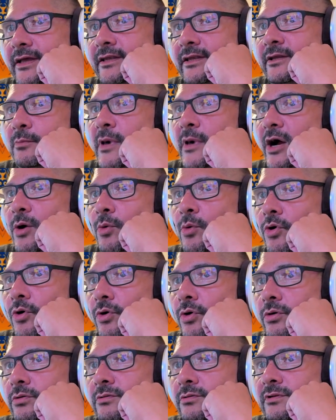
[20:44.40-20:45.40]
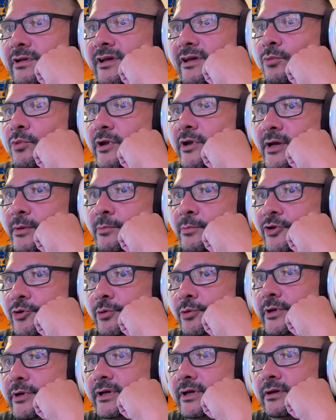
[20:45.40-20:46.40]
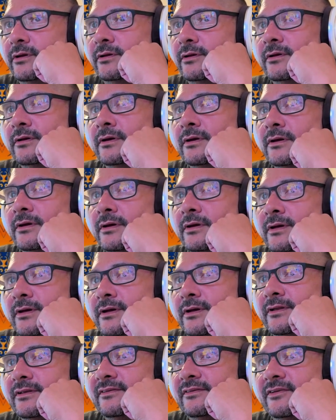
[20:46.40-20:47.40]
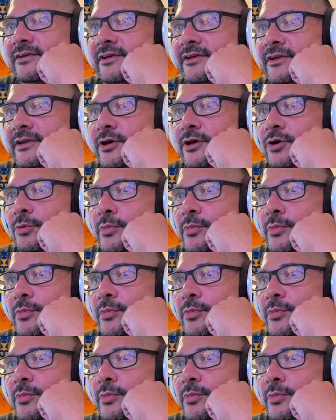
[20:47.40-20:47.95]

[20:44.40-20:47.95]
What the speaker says: my world and what I'm doing. And so you know a